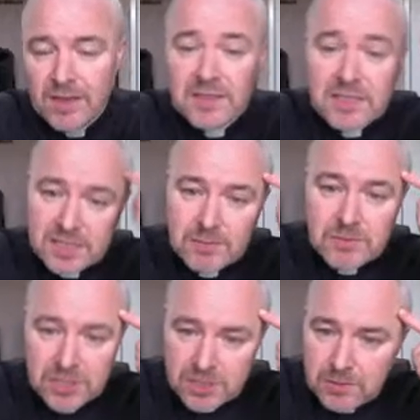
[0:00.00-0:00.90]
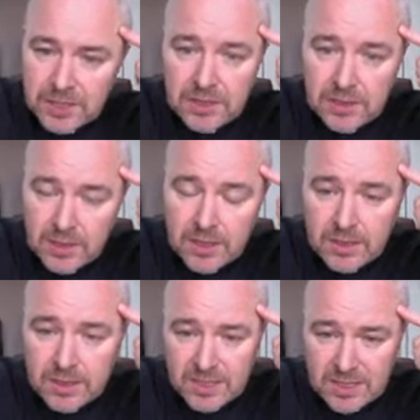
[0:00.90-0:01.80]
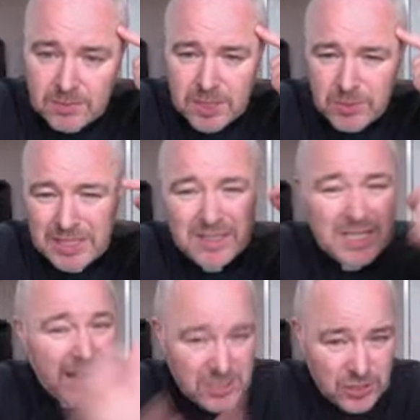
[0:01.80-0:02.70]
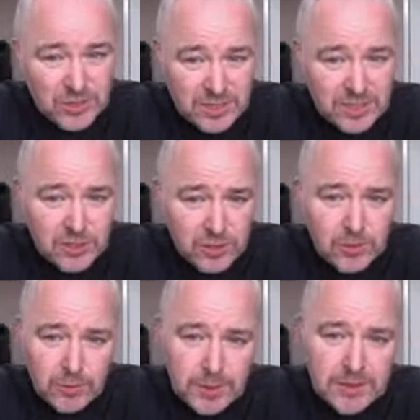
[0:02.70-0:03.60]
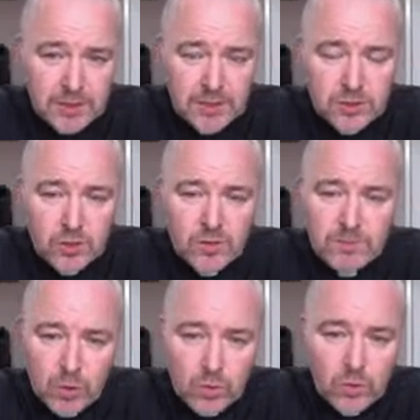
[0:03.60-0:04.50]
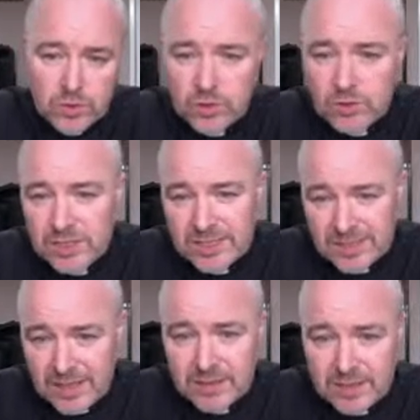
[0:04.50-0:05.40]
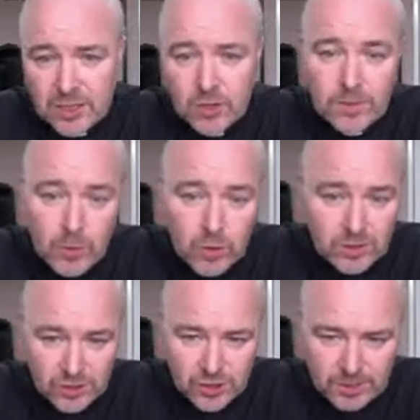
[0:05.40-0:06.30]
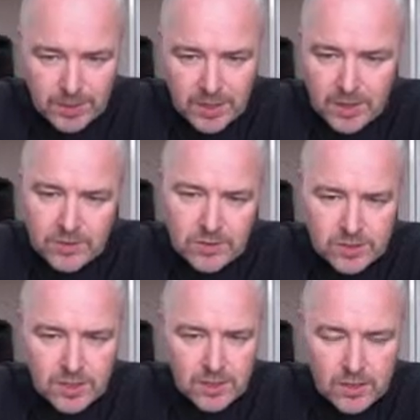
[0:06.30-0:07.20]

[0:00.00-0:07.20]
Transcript: And that seems to be the essence in 2 Corinthians of Paul's understanding of apostleship, that